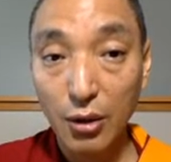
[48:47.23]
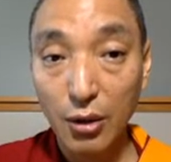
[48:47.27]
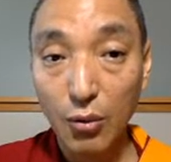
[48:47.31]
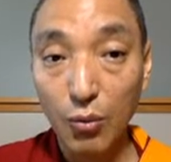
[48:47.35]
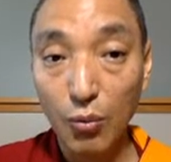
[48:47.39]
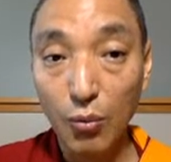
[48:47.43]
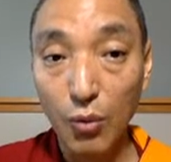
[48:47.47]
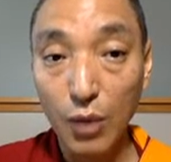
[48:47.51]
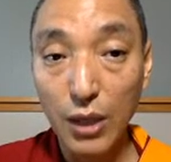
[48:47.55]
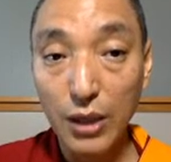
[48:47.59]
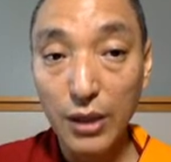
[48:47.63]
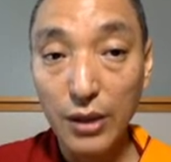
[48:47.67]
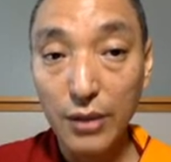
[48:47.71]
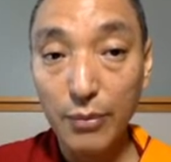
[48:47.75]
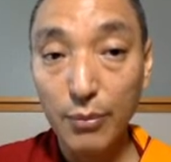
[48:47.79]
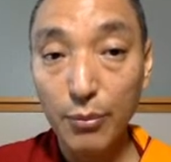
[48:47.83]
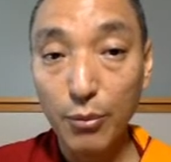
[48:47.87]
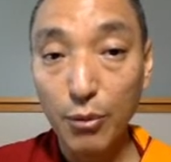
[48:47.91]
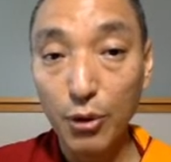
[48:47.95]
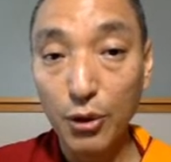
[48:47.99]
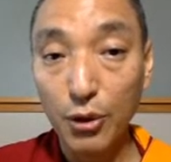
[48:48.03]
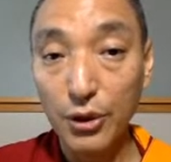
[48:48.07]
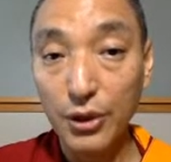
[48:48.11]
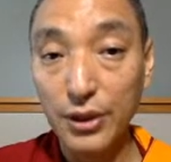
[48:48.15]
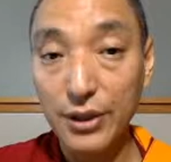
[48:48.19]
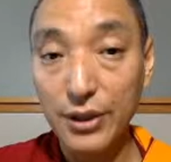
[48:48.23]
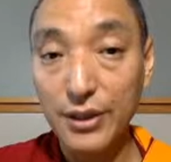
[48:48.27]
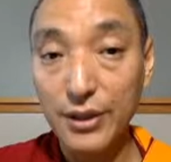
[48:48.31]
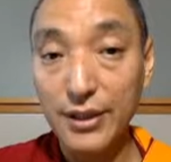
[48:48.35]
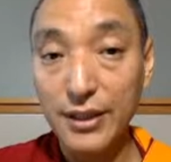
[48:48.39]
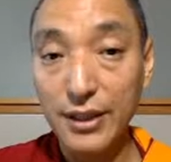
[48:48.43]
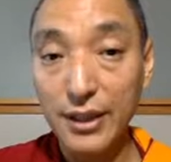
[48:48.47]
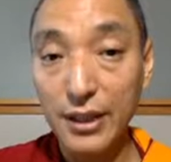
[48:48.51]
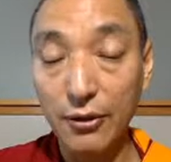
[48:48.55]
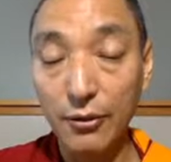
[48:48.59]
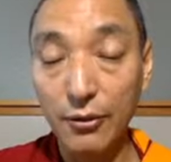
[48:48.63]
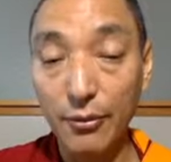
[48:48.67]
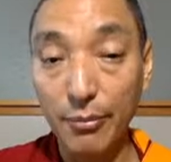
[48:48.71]
one-pointed
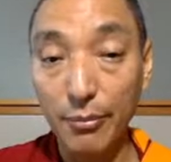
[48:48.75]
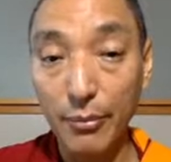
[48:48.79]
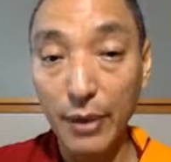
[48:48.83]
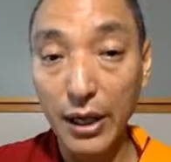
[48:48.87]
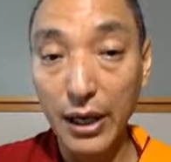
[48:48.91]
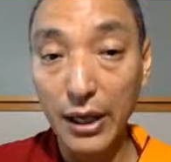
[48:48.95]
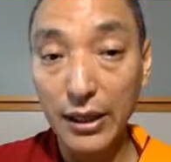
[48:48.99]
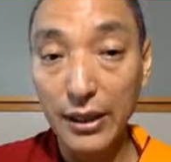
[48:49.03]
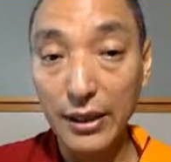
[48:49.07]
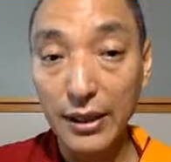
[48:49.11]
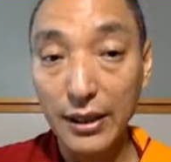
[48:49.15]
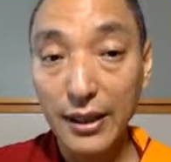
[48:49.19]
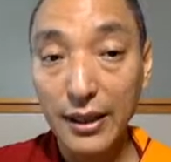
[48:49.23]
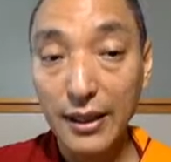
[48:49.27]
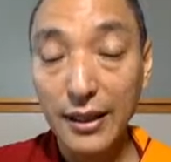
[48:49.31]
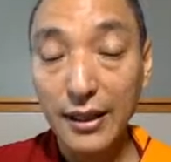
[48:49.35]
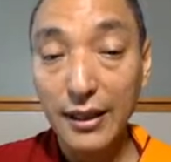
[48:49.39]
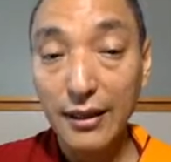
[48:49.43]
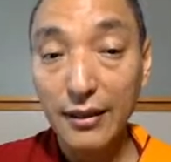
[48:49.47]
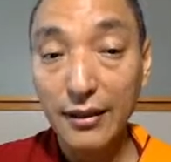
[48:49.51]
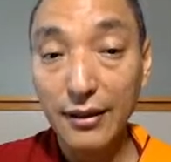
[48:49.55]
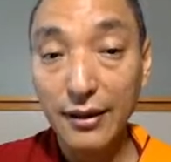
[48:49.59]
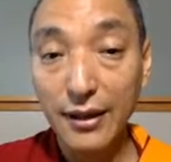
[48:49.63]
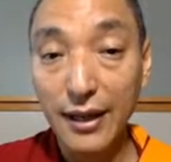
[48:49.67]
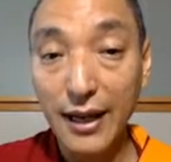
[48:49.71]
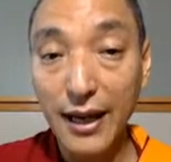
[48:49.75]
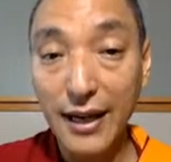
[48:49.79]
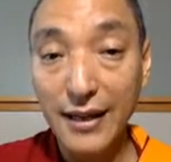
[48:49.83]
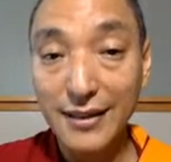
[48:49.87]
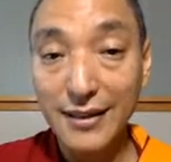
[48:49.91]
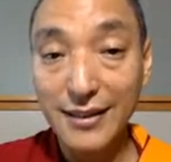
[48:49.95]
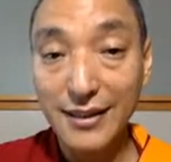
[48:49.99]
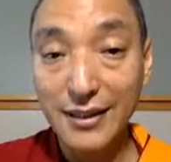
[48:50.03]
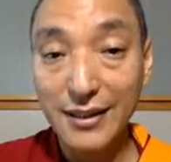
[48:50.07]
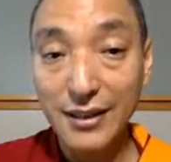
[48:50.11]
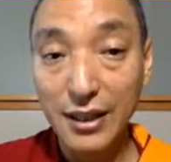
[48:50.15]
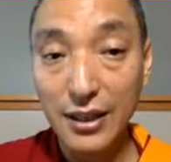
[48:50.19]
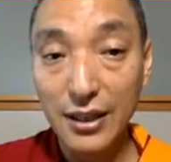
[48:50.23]
state of mind that
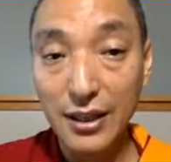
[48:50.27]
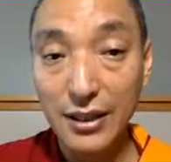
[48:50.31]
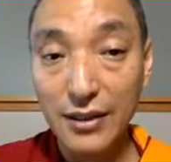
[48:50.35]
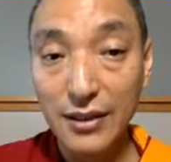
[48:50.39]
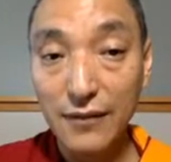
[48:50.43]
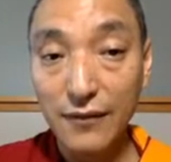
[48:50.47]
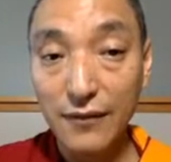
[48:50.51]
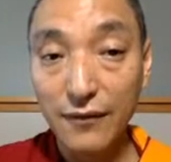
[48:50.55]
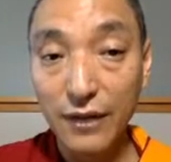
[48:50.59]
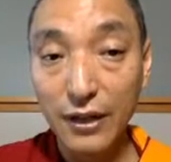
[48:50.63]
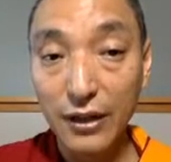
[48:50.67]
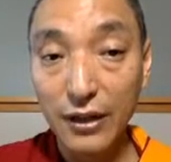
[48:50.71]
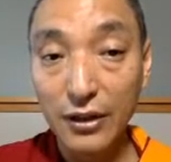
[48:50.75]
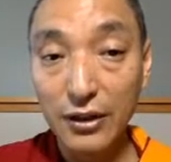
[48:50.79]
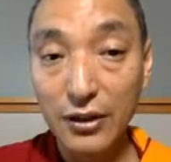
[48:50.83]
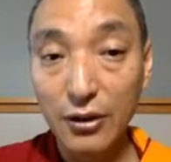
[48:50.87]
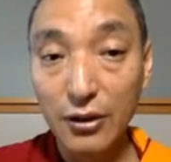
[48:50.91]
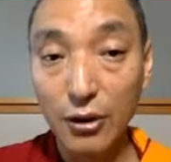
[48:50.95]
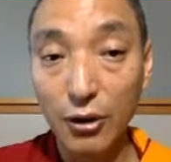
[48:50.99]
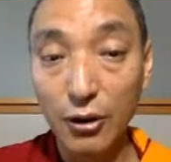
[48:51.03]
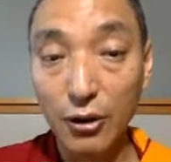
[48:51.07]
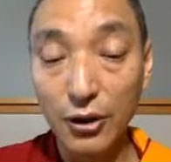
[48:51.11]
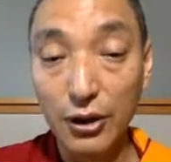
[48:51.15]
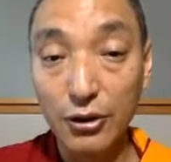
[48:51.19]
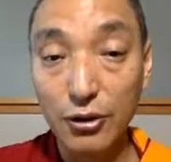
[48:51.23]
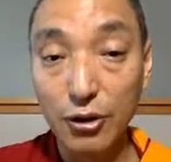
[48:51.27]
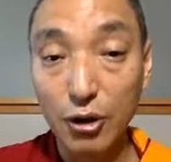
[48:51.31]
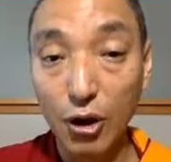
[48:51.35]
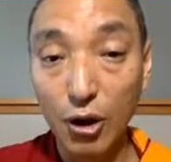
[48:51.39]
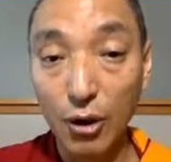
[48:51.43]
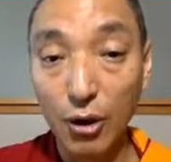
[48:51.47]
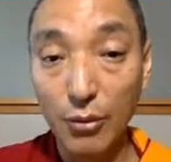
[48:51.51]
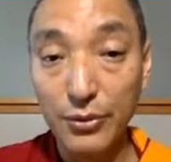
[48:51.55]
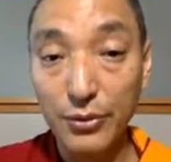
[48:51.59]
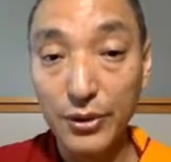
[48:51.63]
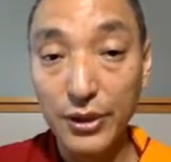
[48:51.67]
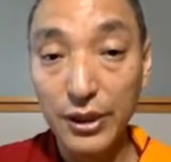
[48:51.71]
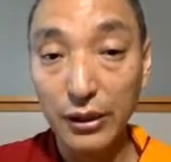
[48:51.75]
stays fixed on its
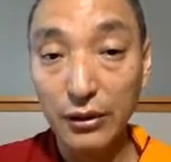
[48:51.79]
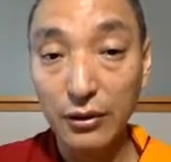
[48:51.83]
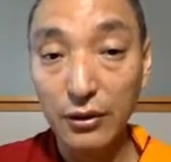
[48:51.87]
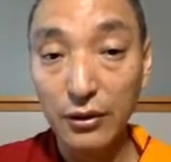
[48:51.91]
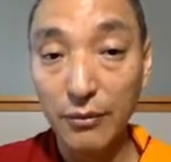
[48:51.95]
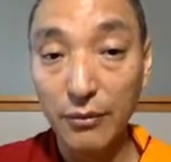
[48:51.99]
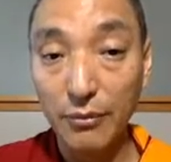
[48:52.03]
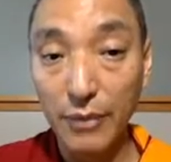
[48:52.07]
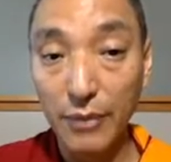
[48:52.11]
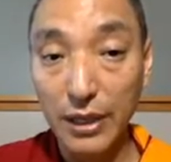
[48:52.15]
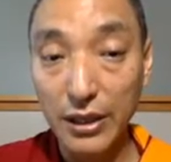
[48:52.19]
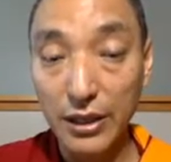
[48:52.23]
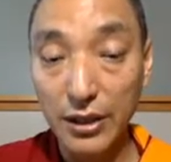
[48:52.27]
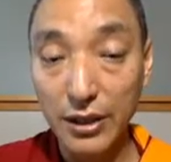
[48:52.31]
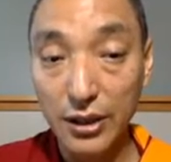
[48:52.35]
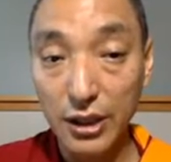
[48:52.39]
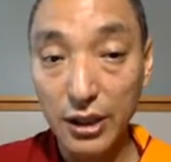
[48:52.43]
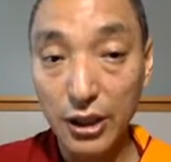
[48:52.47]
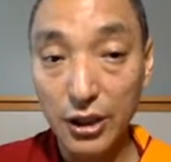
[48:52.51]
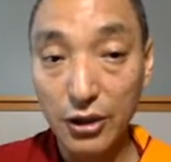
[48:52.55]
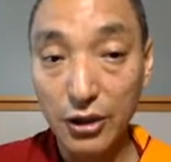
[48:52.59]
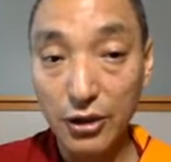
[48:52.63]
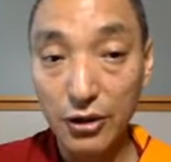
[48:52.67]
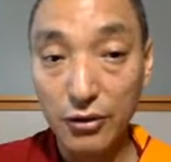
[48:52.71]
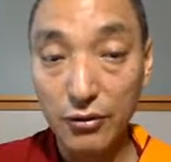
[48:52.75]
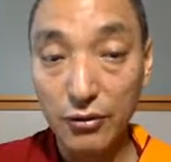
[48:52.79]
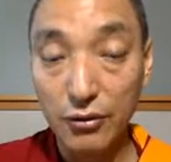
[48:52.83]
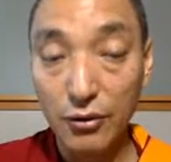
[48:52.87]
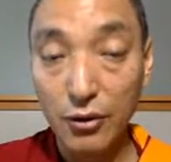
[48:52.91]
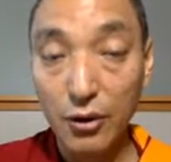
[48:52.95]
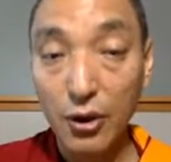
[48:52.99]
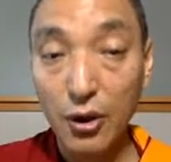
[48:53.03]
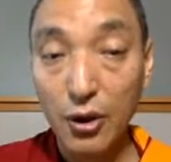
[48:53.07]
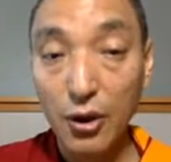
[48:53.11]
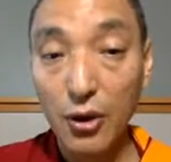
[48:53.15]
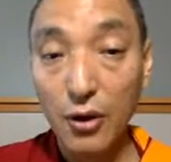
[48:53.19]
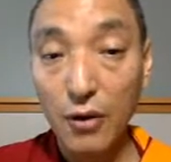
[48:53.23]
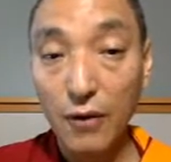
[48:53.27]
object of meditation
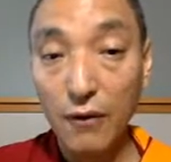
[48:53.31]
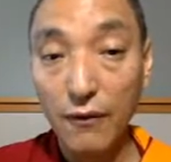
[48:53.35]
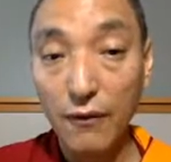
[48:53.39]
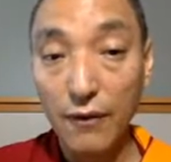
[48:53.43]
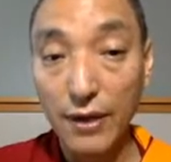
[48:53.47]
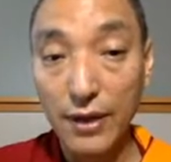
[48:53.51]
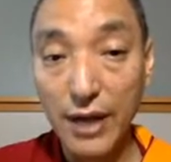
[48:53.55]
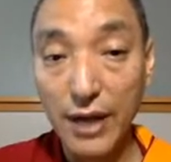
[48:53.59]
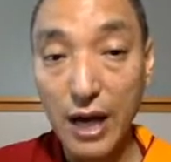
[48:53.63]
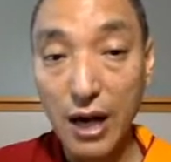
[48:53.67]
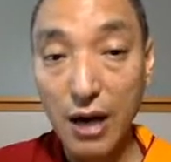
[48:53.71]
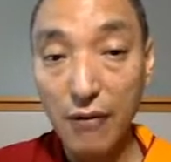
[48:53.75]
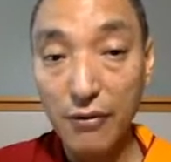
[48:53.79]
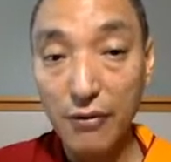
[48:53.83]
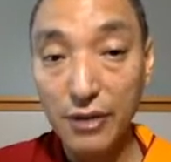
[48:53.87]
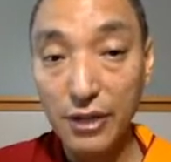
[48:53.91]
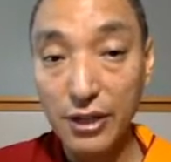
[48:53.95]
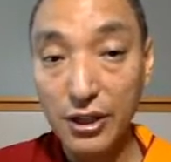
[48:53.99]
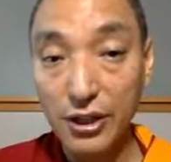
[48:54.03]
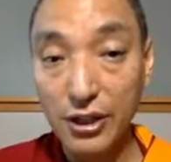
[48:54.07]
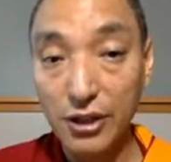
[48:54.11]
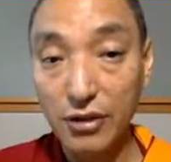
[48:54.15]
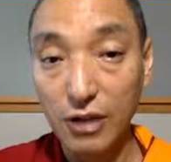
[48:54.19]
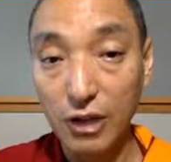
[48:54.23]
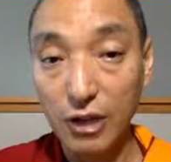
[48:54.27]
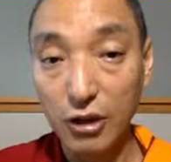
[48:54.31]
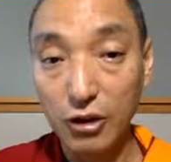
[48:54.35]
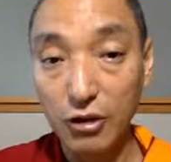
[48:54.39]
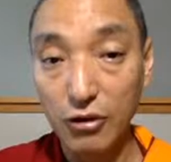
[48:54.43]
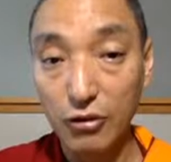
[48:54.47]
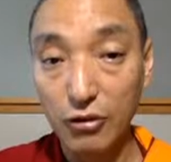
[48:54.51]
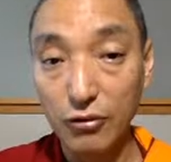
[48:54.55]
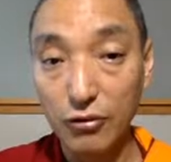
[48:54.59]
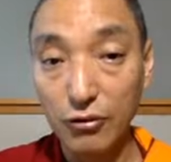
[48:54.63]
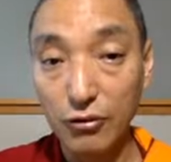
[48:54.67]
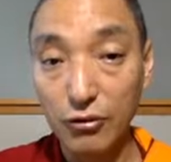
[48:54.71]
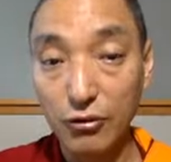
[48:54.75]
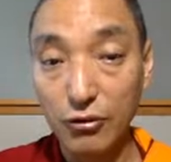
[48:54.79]
without
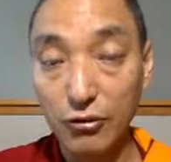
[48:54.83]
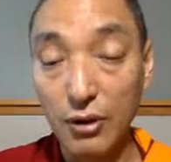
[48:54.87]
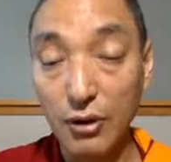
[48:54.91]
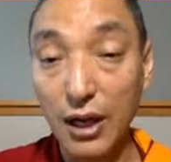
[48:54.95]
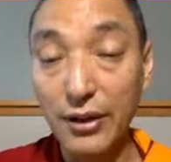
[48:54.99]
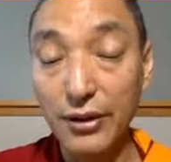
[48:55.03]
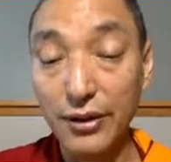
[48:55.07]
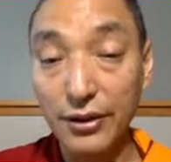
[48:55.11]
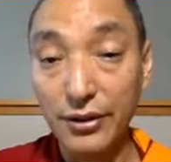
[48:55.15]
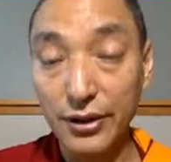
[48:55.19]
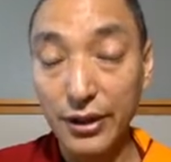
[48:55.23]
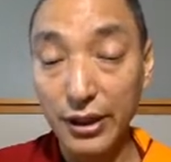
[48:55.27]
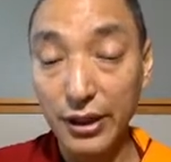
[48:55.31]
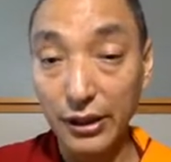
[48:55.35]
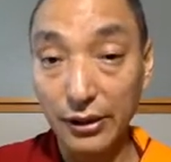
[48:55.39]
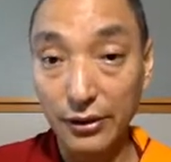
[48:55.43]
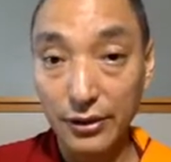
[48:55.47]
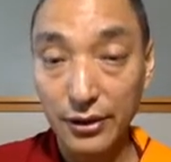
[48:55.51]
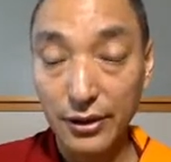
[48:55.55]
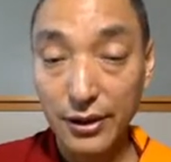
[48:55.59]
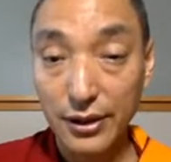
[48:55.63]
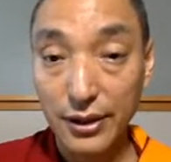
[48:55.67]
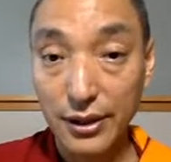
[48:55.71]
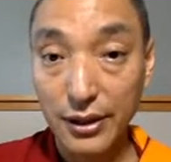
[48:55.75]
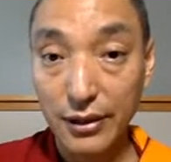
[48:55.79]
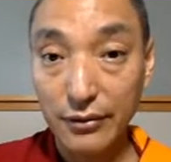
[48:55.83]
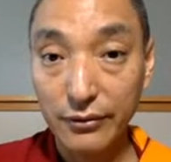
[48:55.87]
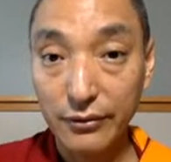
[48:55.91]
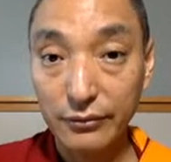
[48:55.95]
distraction to other things.